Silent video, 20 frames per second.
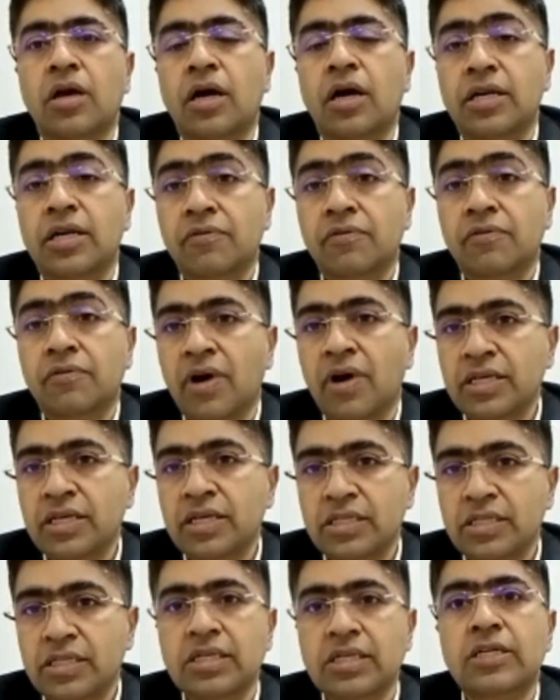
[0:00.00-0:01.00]

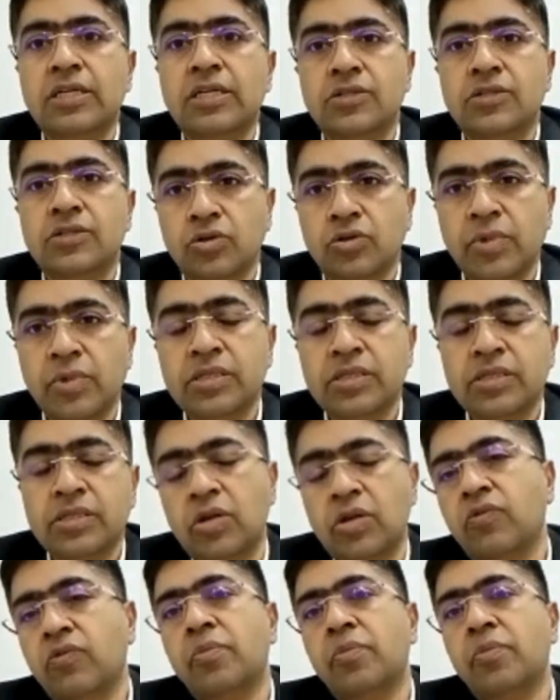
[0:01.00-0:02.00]
devices and instruments. And
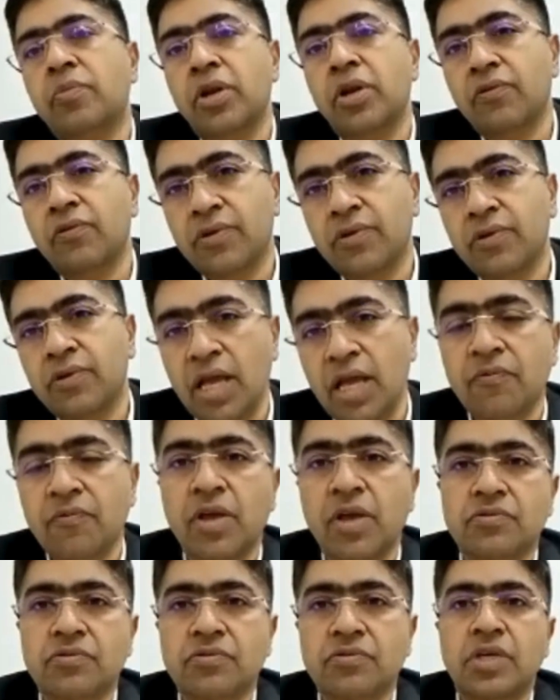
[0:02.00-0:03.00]
over a period of time,
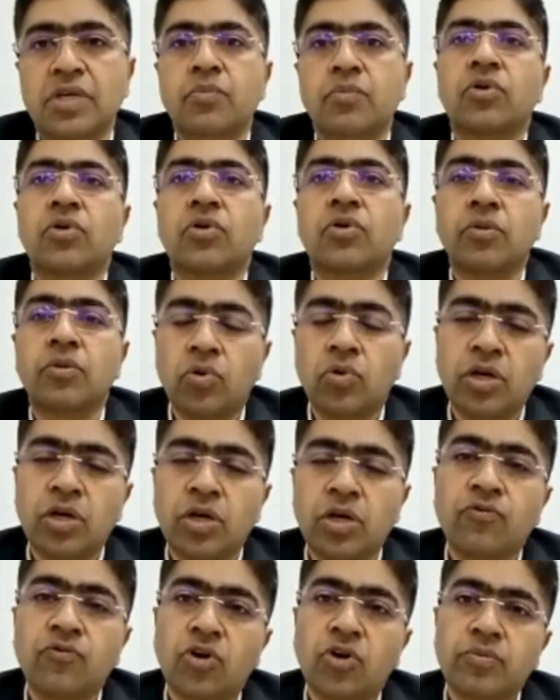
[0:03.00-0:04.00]
we have seen more and more
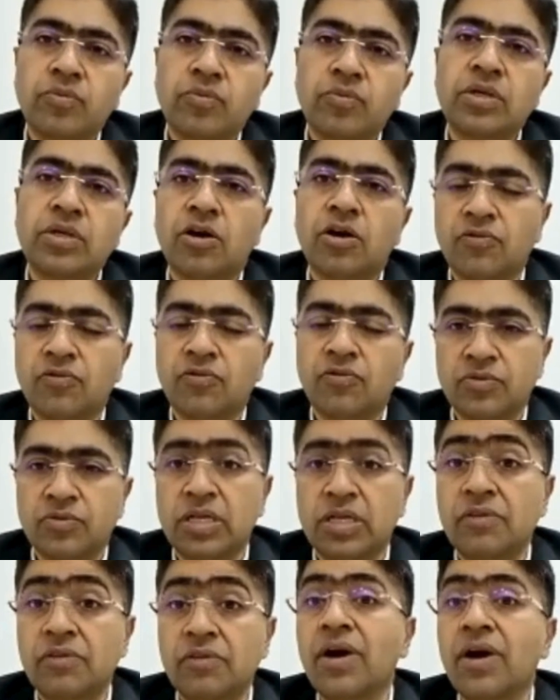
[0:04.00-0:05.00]
involvement of
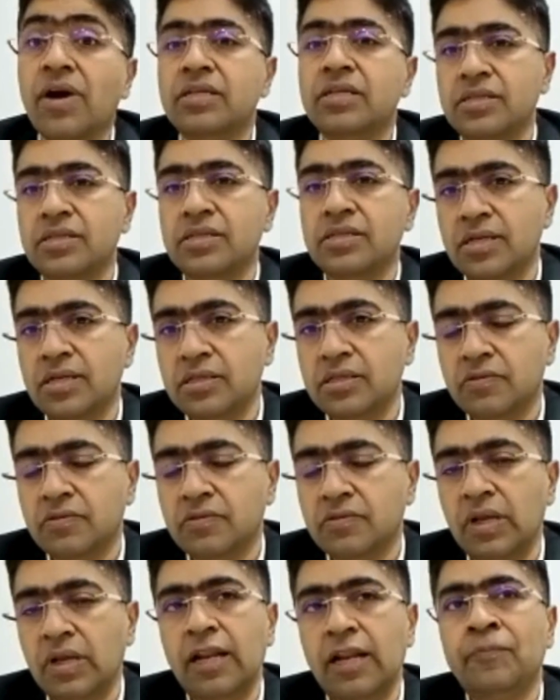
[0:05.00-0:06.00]
the devices as
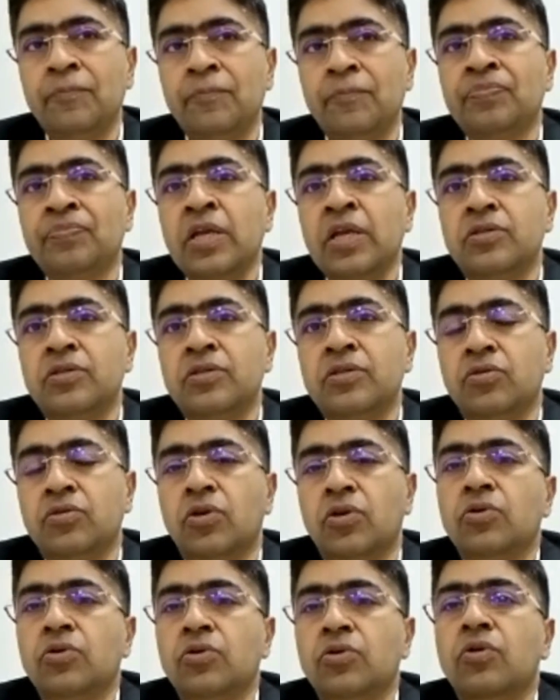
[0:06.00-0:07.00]
well. So
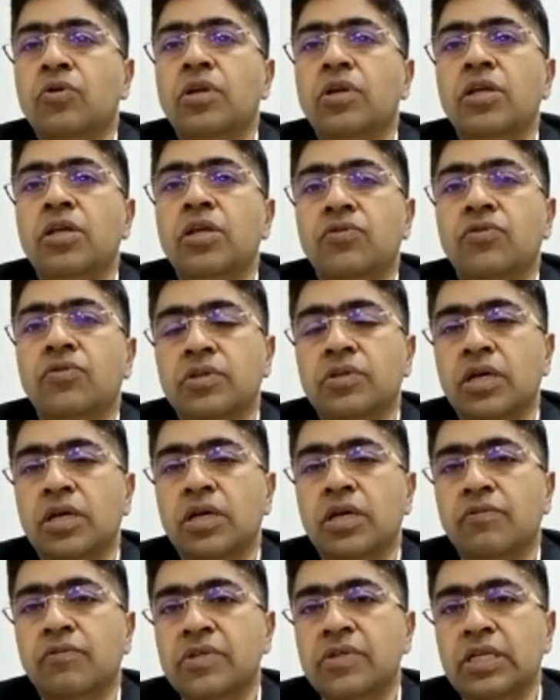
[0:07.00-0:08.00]
not only for
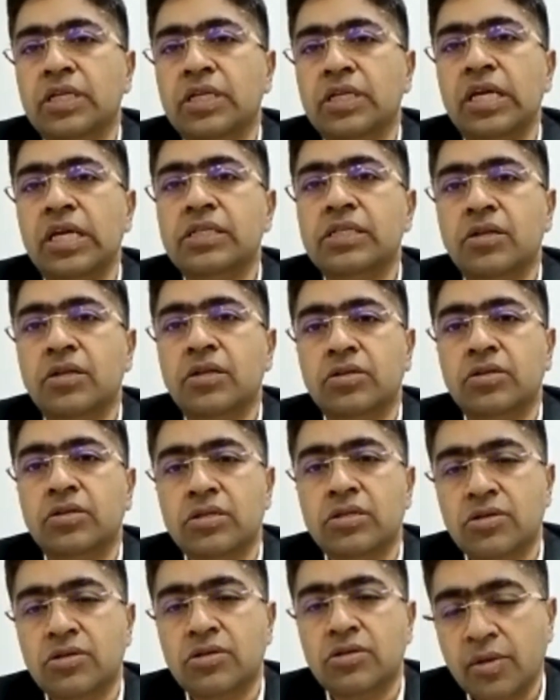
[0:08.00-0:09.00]
the investigational or
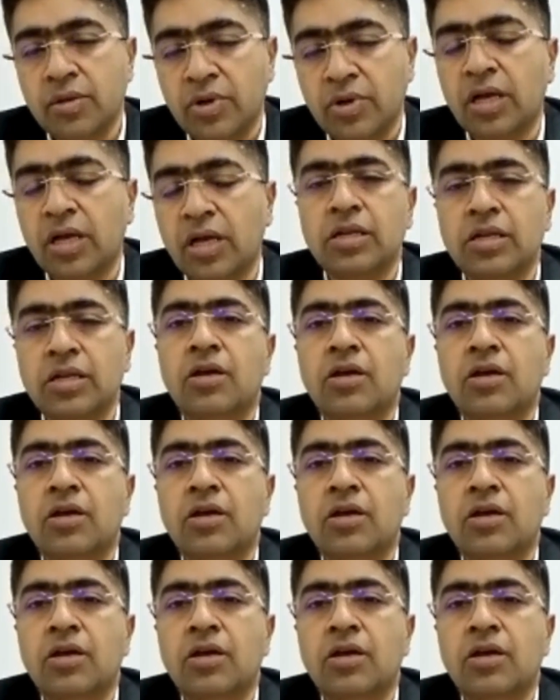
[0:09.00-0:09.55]
the drug product,